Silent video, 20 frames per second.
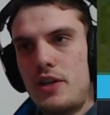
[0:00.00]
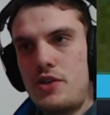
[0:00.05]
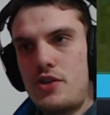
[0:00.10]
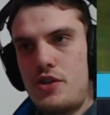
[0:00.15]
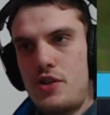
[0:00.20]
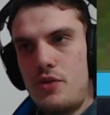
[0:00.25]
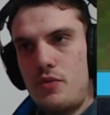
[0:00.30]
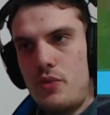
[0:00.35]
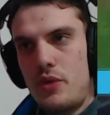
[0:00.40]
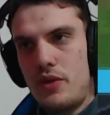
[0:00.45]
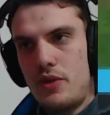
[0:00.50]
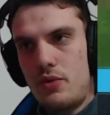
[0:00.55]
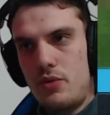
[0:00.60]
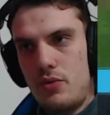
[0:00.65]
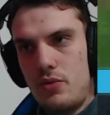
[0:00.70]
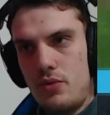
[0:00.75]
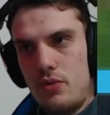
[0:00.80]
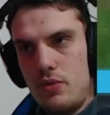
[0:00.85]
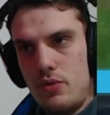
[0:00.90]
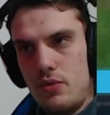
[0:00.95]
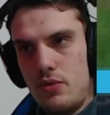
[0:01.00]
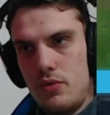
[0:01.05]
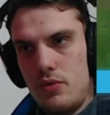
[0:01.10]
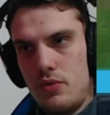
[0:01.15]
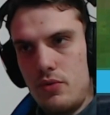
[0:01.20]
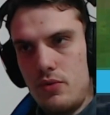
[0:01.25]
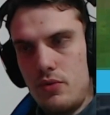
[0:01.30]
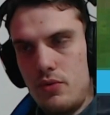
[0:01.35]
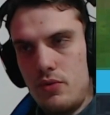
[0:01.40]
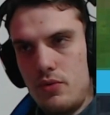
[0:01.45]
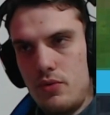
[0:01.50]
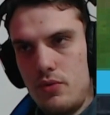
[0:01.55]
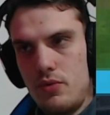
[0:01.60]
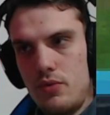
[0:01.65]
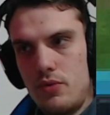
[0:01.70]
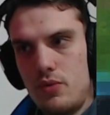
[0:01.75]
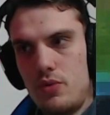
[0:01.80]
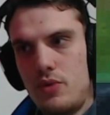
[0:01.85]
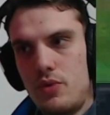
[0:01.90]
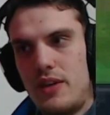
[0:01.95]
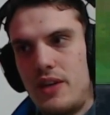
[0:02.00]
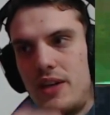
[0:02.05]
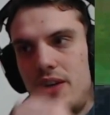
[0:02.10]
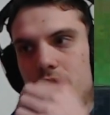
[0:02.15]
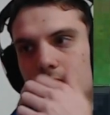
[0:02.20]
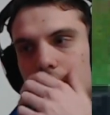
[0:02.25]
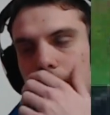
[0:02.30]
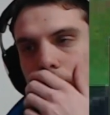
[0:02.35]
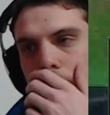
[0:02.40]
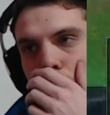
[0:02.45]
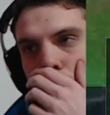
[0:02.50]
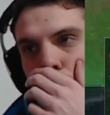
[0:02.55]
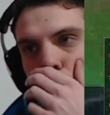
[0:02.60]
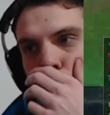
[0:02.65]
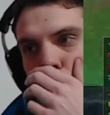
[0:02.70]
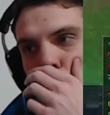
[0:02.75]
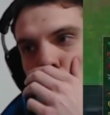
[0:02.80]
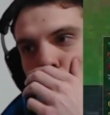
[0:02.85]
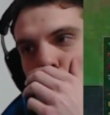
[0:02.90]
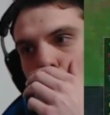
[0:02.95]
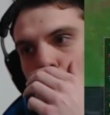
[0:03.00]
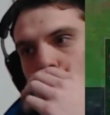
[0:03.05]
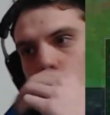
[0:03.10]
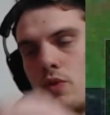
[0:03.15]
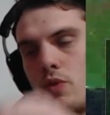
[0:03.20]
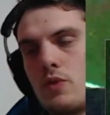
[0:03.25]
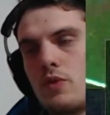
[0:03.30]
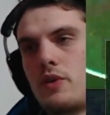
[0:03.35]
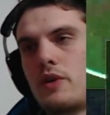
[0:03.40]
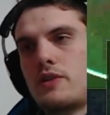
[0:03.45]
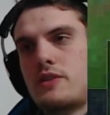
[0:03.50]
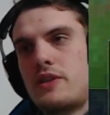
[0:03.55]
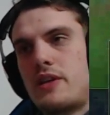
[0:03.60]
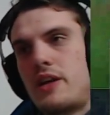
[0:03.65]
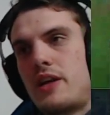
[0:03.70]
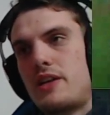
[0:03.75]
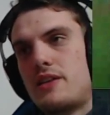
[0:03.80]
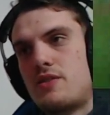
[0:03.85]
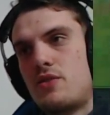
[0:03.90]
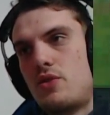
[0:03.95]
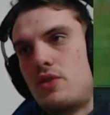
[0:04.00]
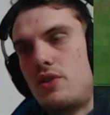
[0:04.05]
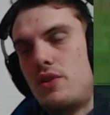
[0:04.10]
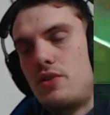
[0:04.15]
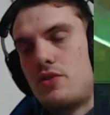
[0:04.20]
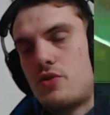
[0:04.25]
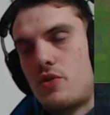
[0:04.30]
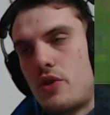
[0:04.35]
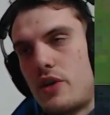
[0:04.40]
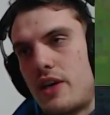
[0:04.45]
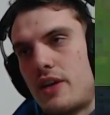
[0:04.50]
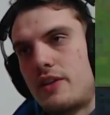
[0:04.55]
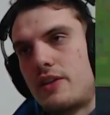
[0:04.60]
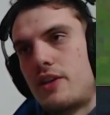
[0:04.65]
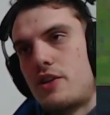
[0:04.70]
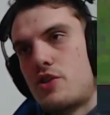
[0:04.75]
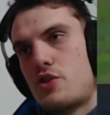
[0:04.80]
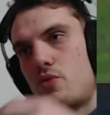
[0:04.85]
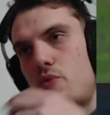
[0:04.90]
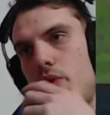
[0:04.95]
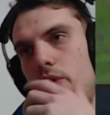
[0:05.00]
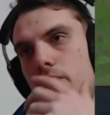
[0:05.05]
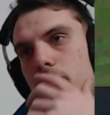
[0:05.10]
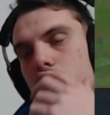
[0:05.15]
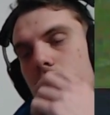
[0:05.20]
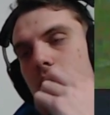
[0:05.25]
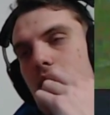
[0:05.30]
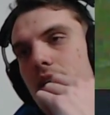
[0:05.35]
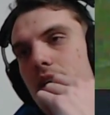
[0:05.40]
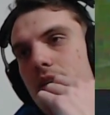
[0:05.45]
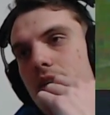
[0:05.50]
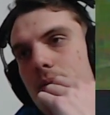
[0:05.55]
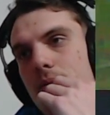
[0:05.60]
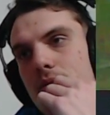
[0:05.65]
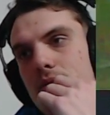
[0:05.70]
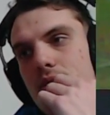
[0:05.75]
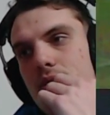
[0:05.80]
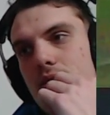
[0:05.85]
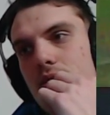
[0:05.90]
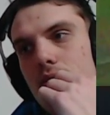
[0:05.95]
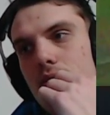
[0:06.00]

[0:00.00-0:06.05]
she went to to that. Senna is not here, so he can't touch the wave, 100%.